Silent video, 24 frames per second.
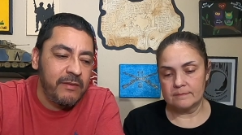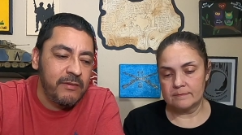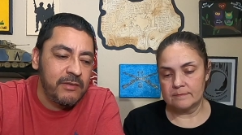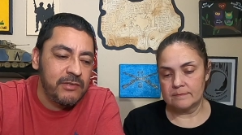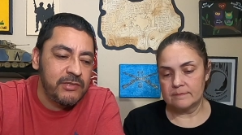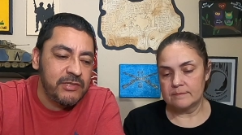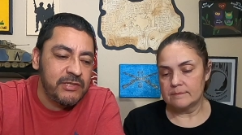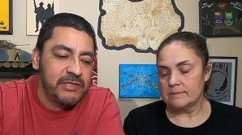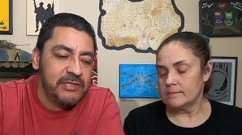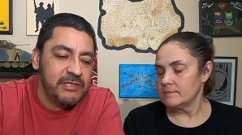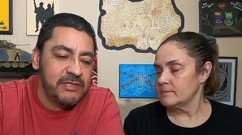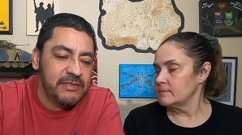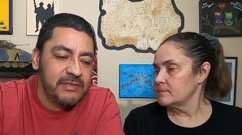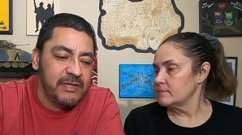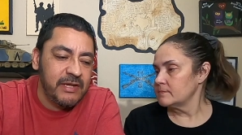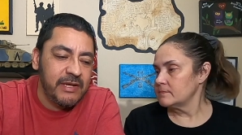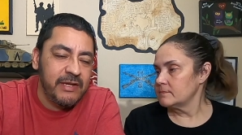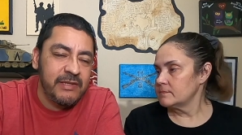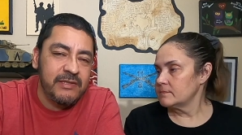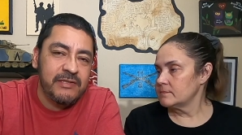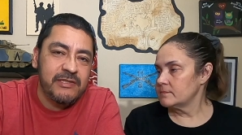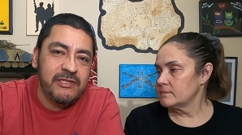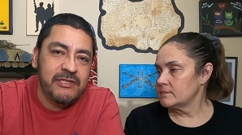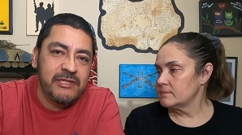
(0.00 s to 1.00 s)
Speaker 1: just
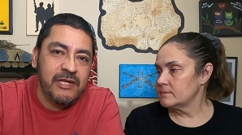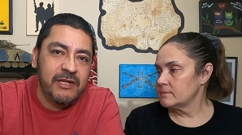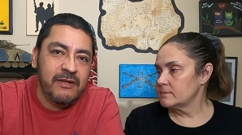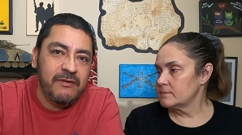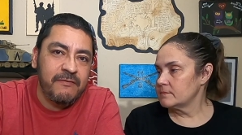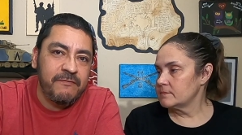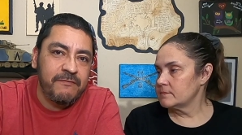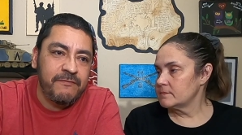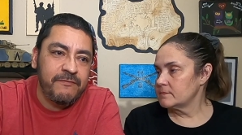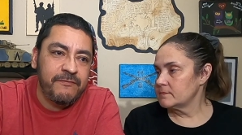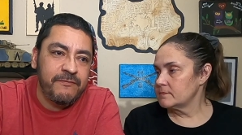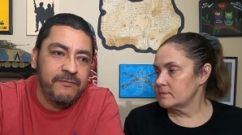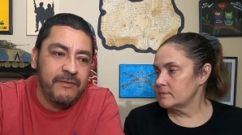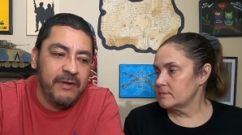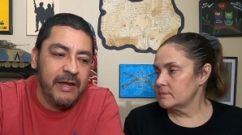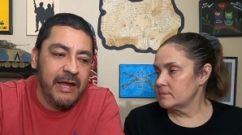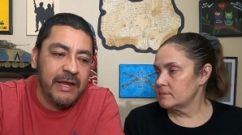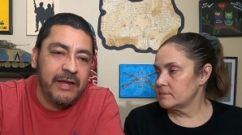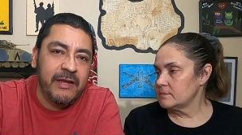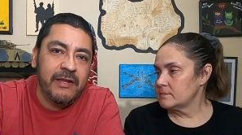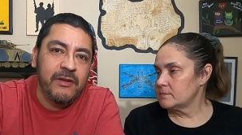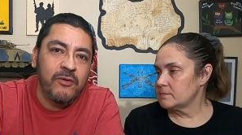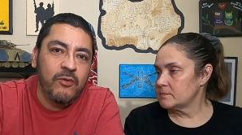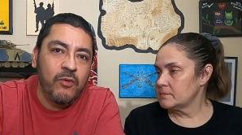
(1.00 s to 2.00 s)
instead of I
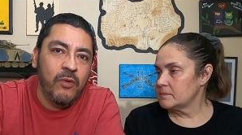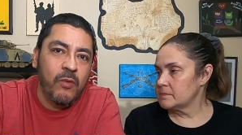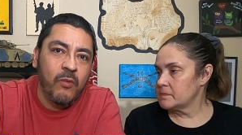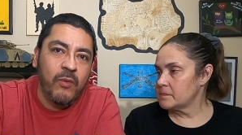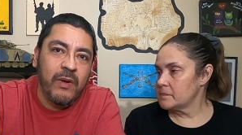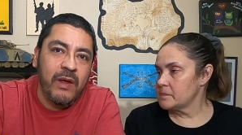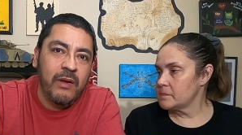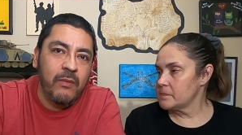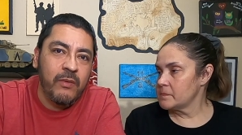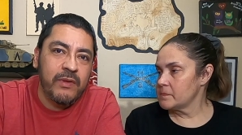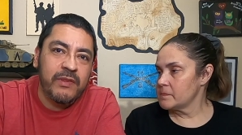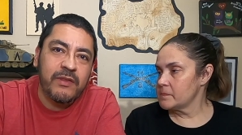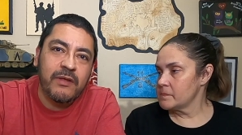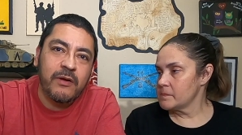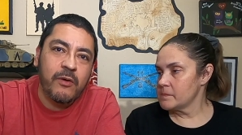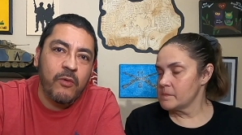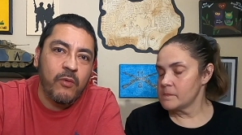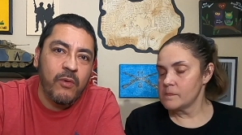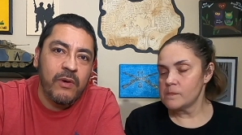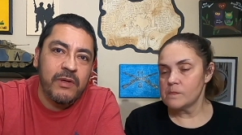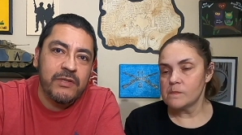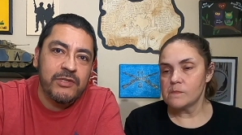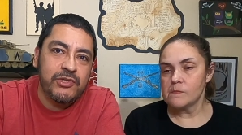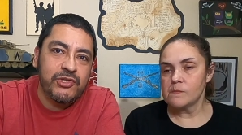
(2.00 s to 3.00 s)
can do away with the
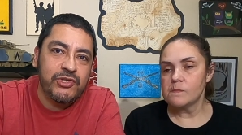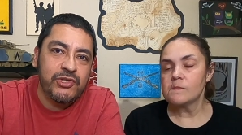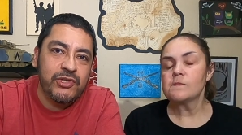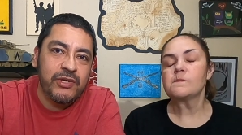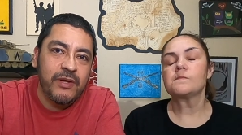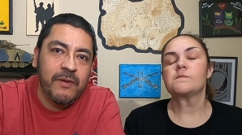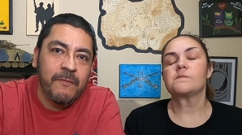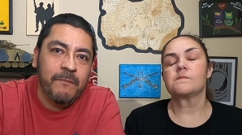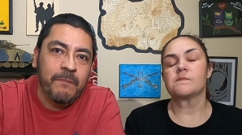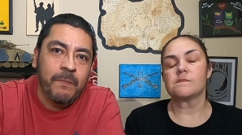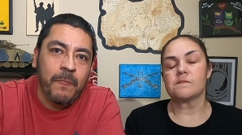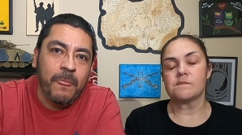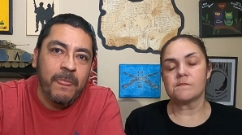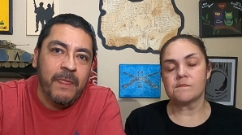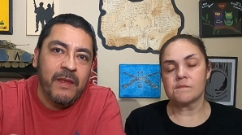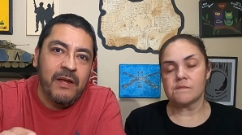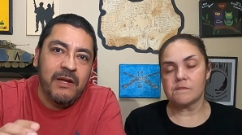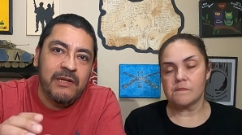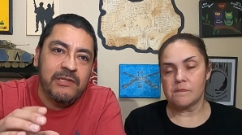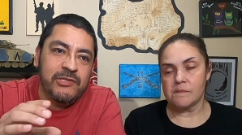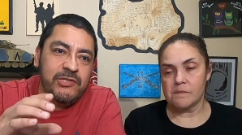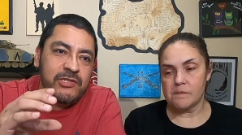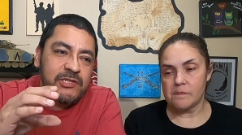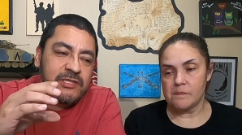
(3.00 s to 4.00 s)
crunch
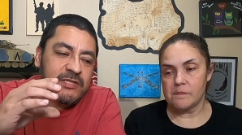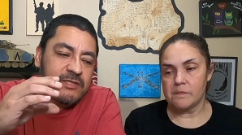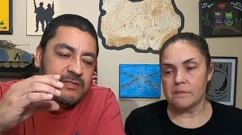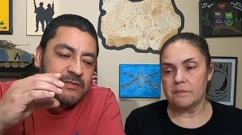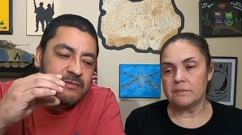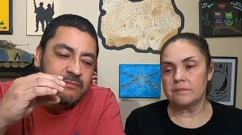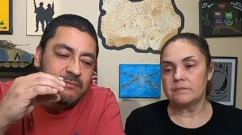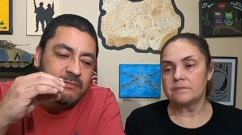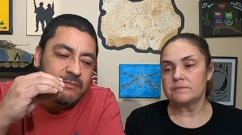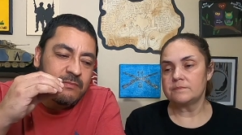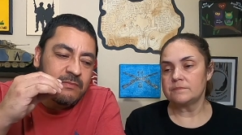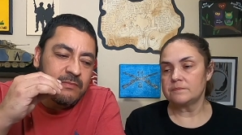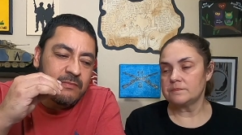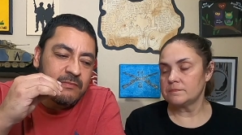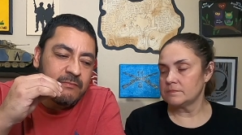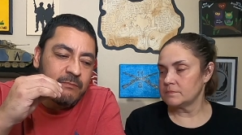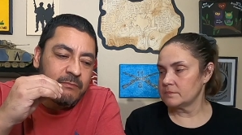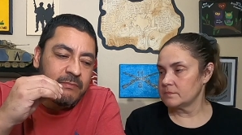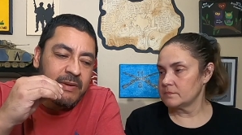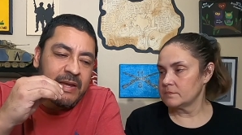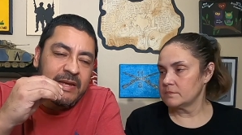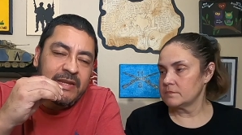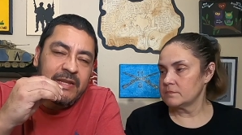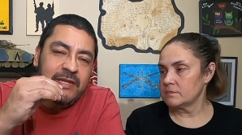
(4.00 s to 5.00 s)
and just
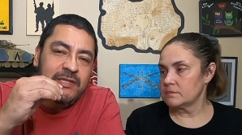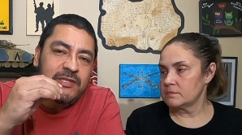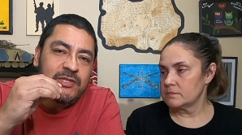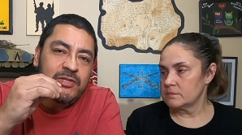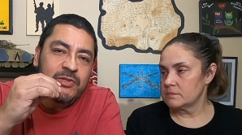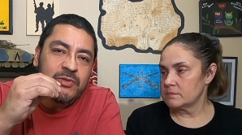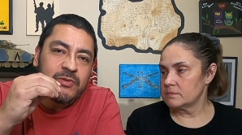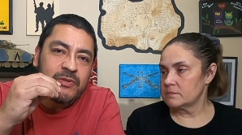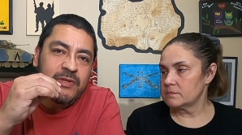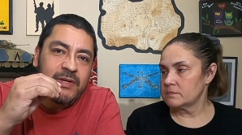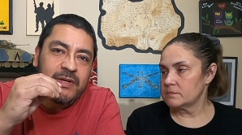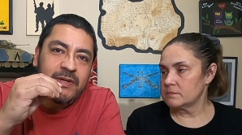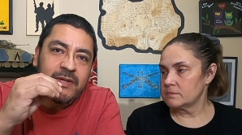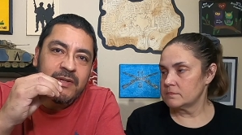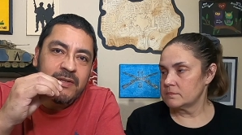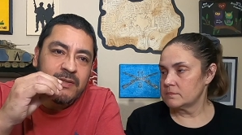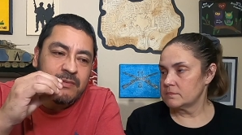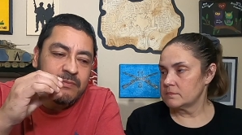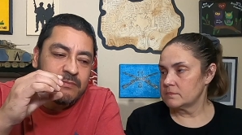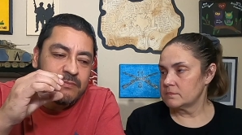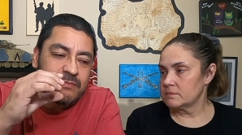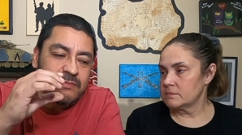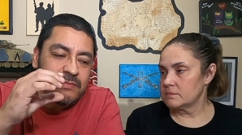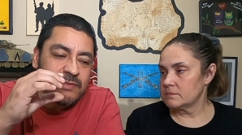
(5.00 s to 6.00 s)
bite into
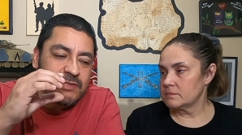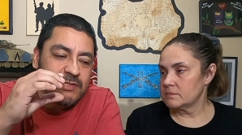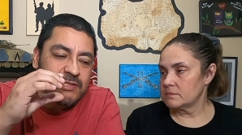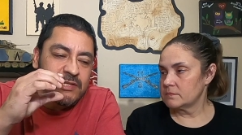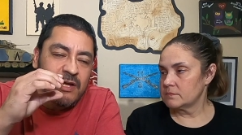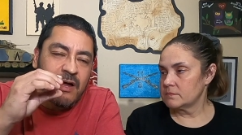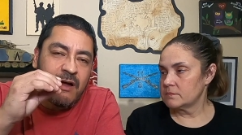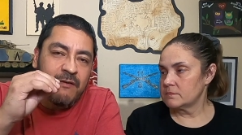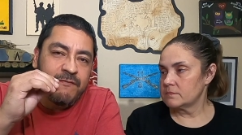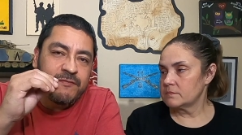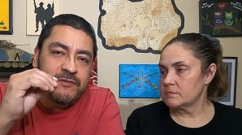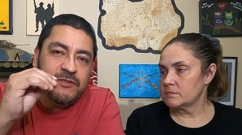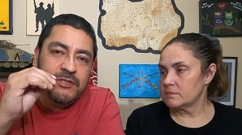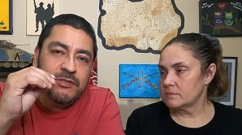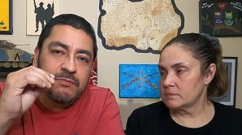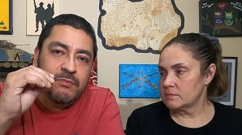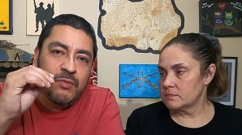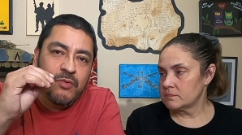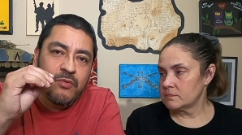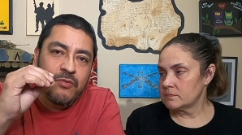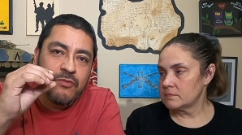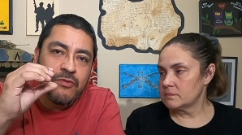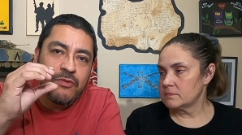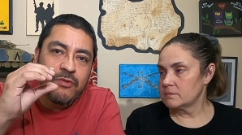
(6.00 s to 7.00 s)
the soft,
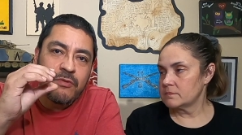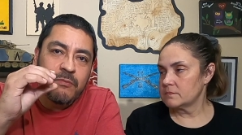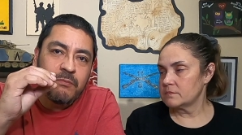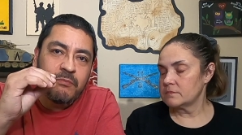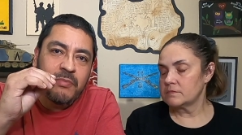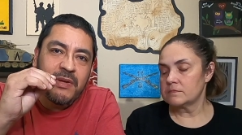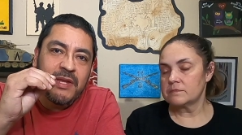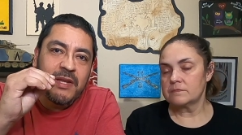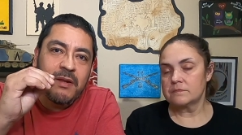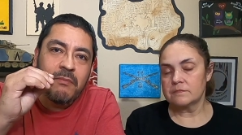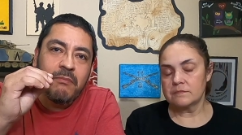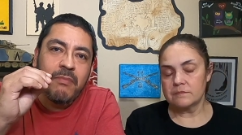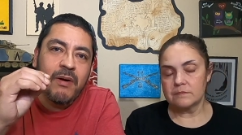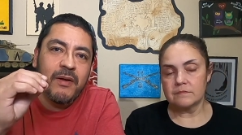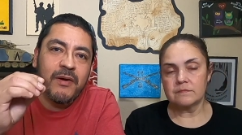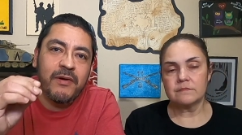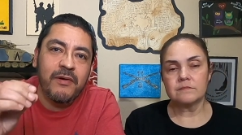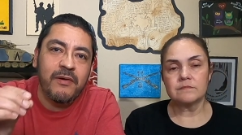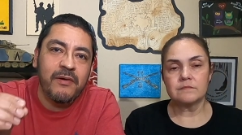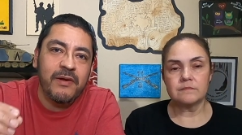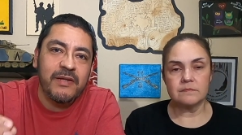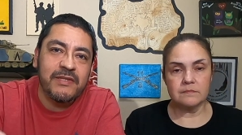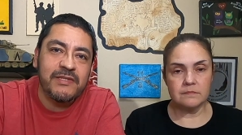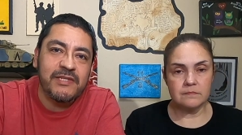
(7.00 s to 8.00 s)
smooth peanut
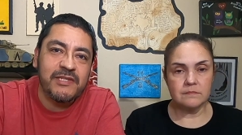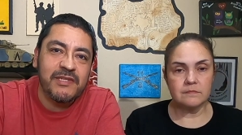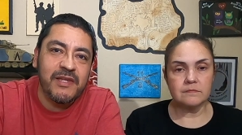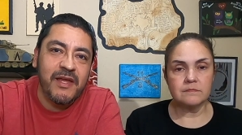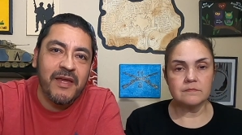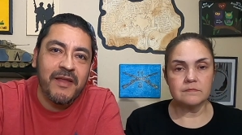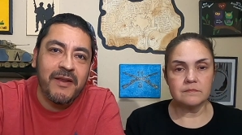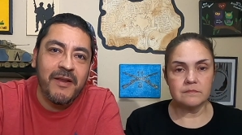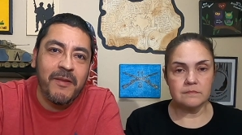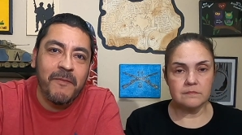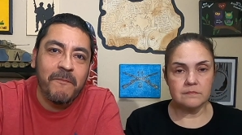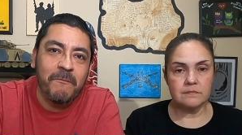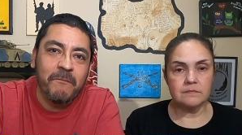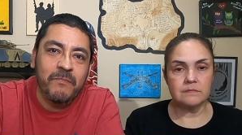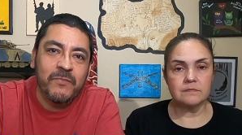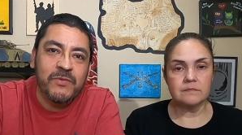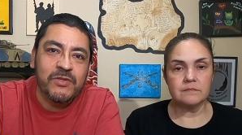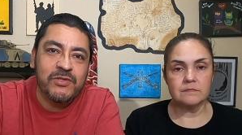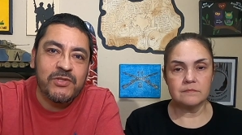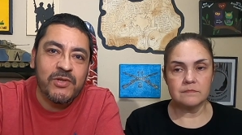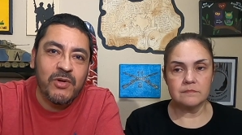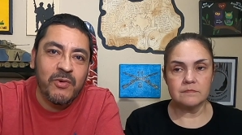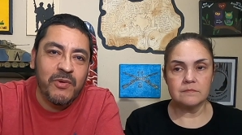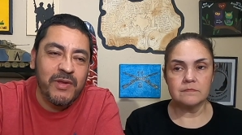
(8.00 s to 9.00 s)
butter instead.
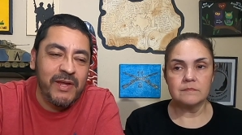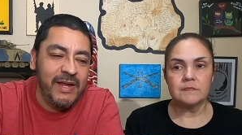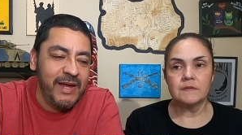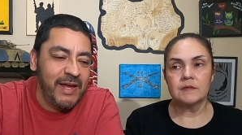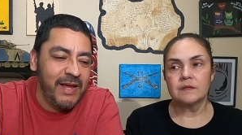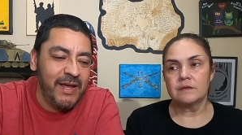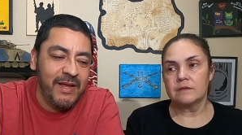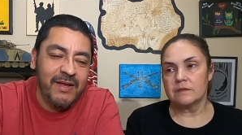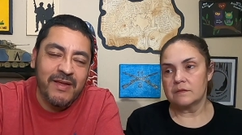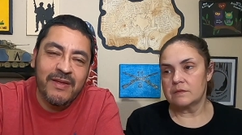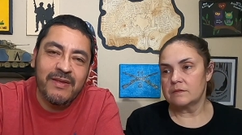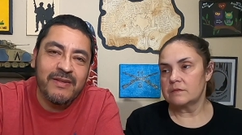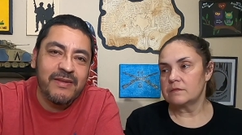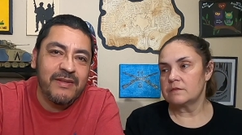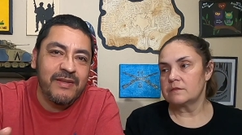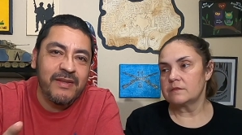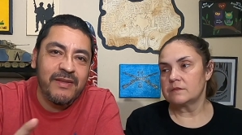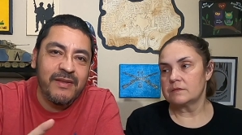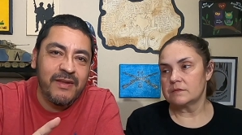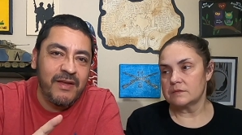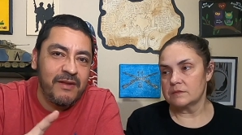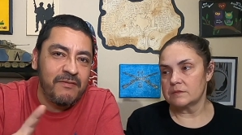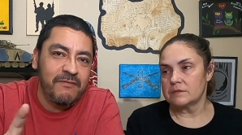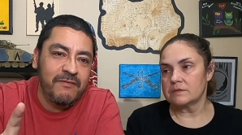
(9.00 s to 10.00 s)
So yeah,
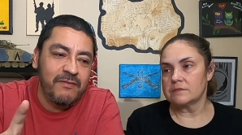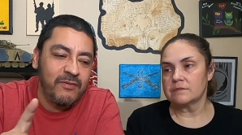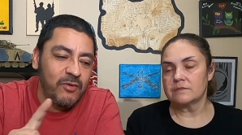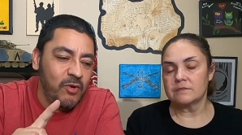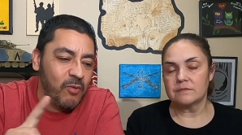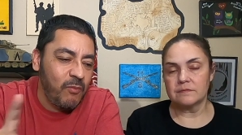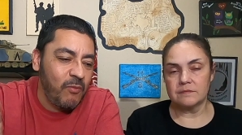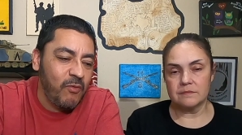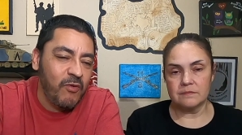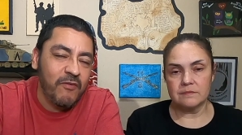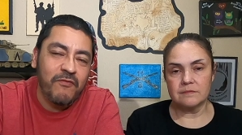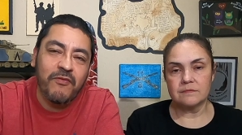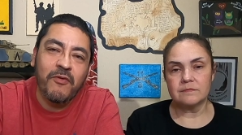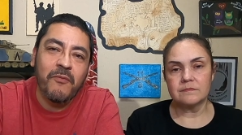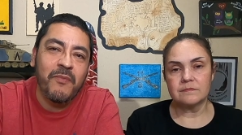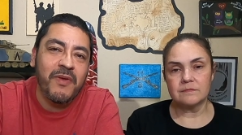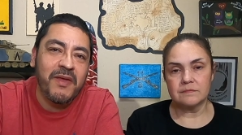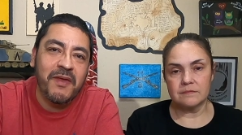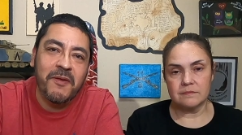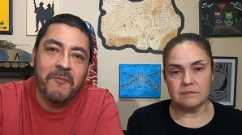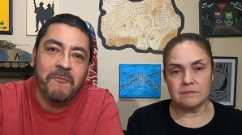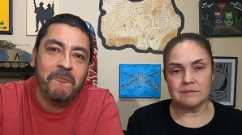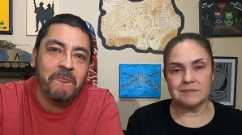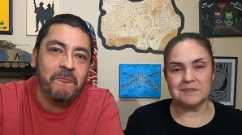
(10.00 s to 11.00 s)
none no more for me.